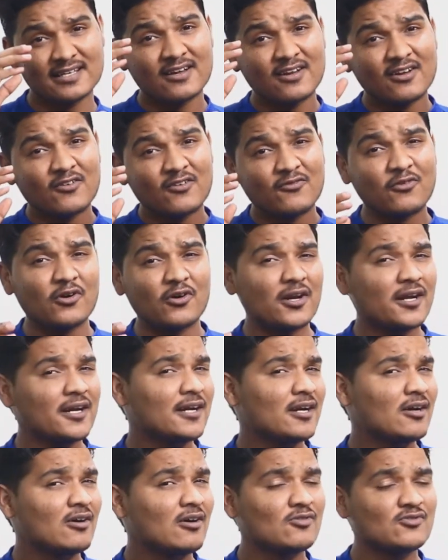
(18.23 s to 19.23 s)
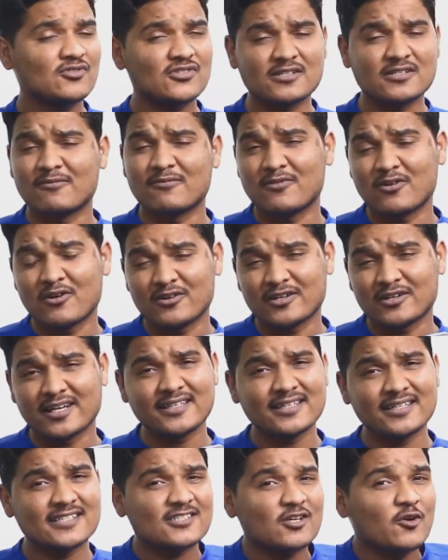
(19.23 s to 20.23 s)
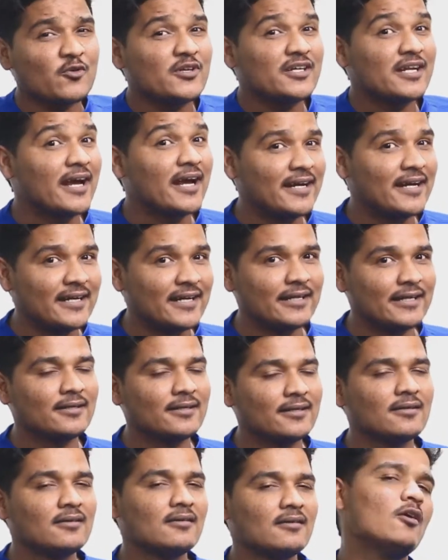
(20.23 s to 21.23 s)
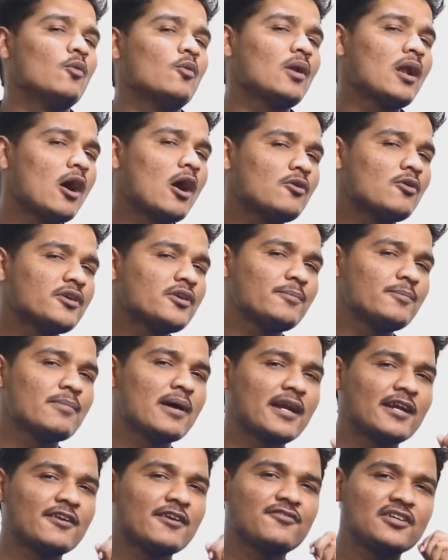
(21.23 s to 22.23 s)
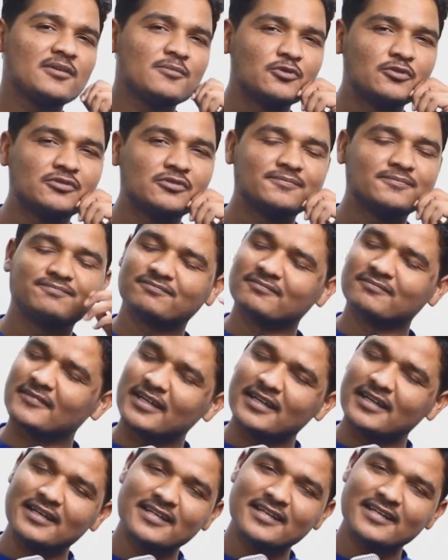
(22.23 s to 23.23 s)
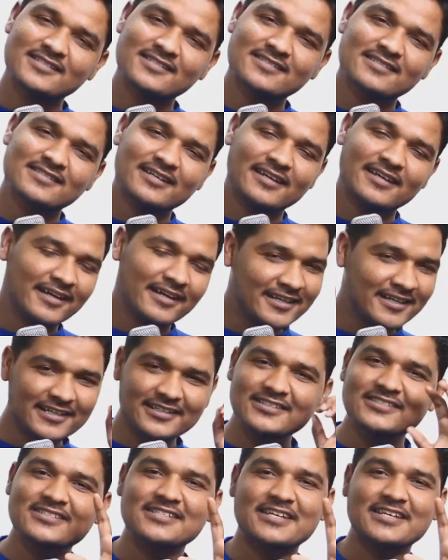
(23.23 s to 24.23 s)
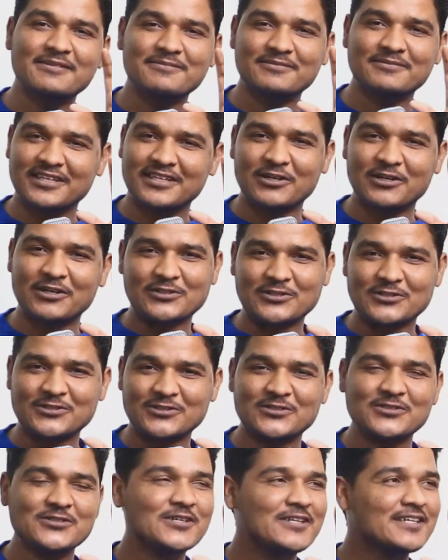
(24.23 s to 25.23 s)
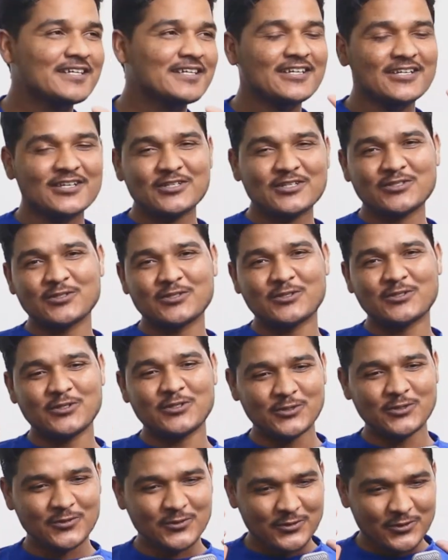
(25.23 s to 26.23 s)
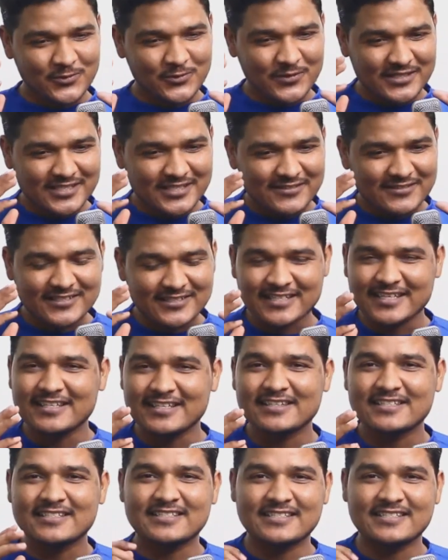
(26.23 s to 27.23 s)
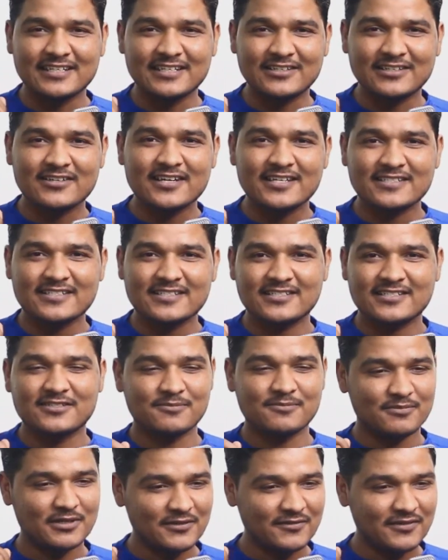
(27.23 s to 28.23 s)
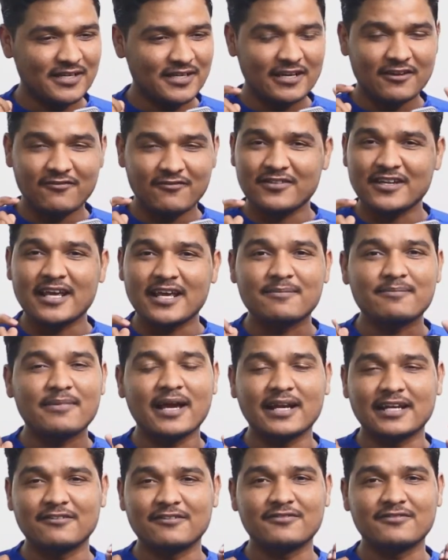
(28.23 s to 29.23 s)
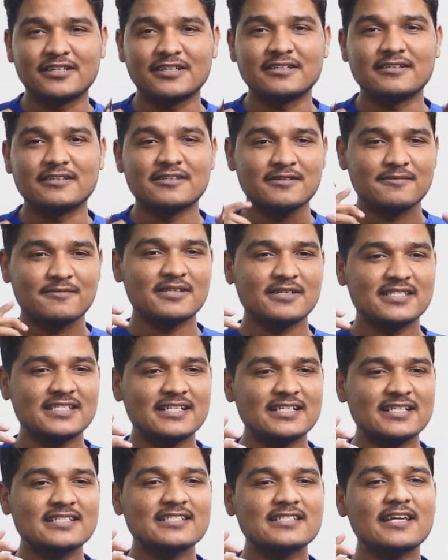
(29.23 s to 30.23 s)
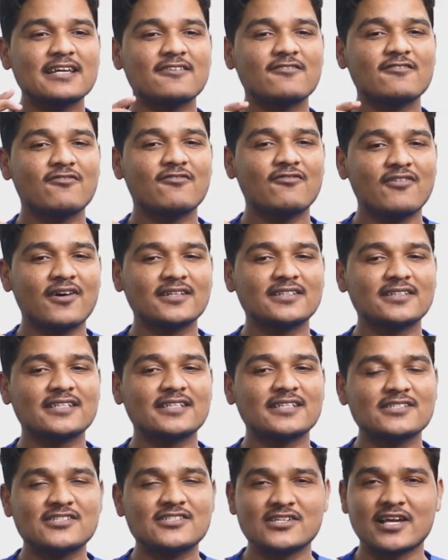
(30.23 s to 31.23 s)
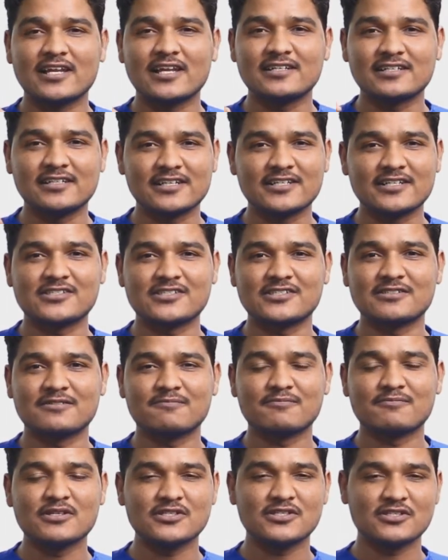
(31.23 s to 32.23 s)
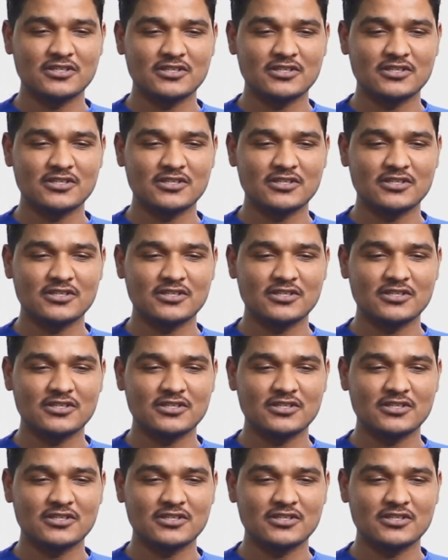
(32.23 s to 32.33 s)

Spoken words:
fallen down somewhat, and that's how it ended. Well, how did Bank Nifty move? It did the same thing also. So you must have seen the synchronization between Nifty and Bank Nifty. Means it is like father and child relation. Means